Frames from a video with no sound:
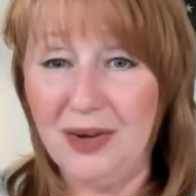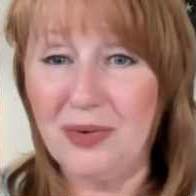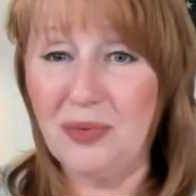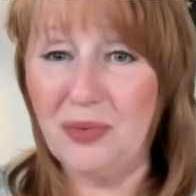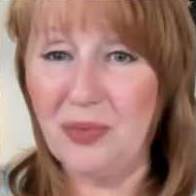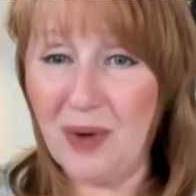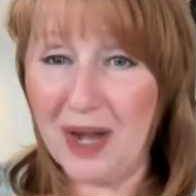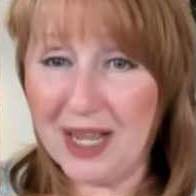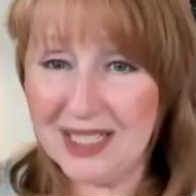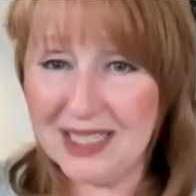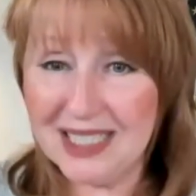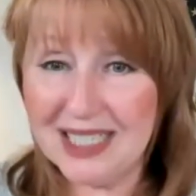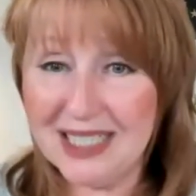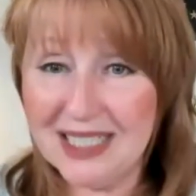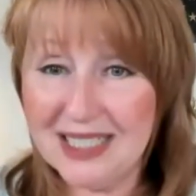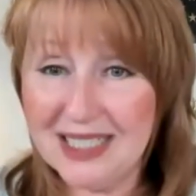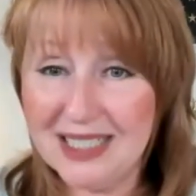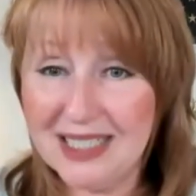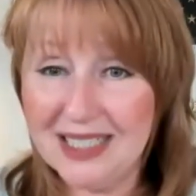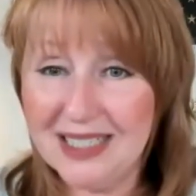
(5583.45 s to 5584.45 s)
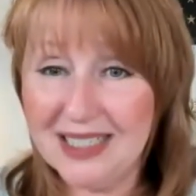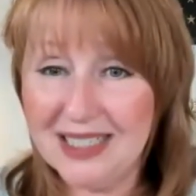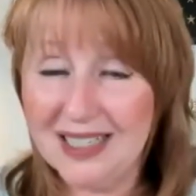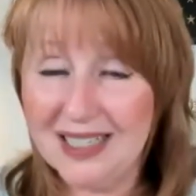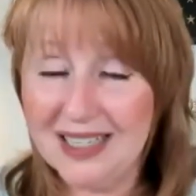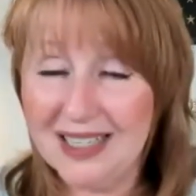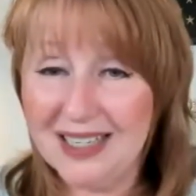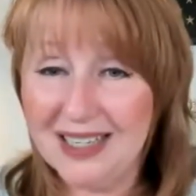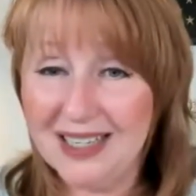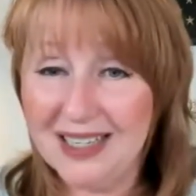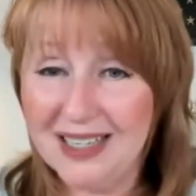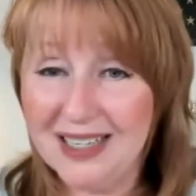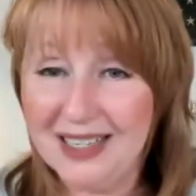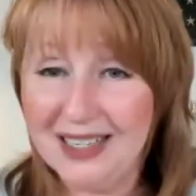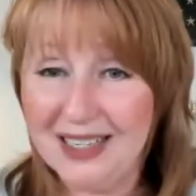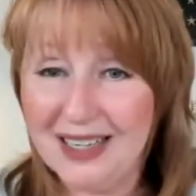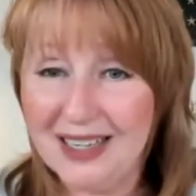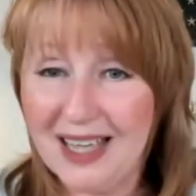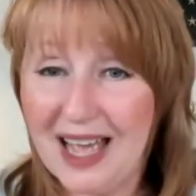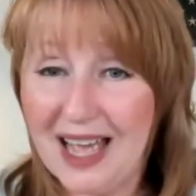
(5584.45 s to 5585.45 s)
What?
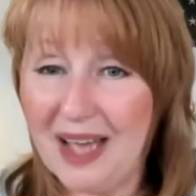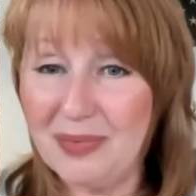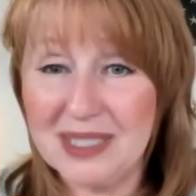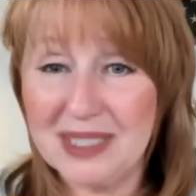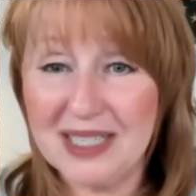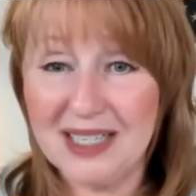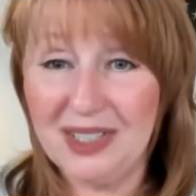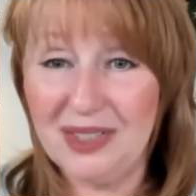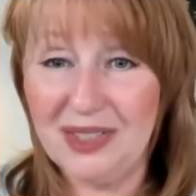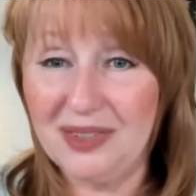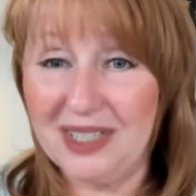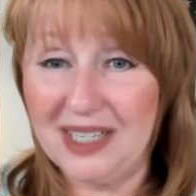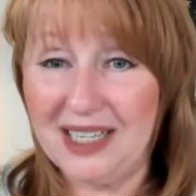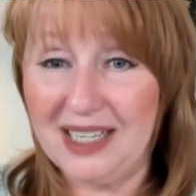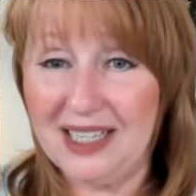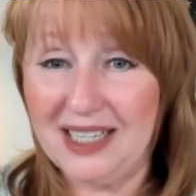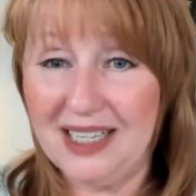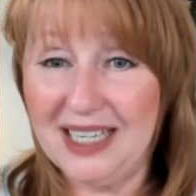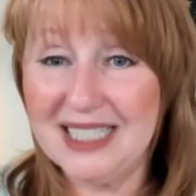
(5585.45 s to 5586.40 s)
Absolutely.